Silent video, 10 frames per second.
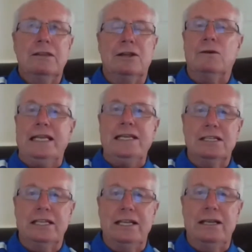that are
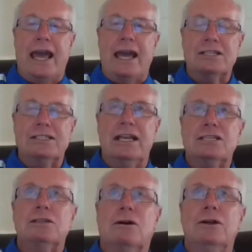easily
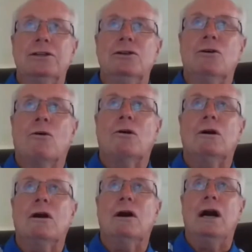accessed on
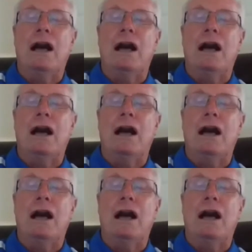your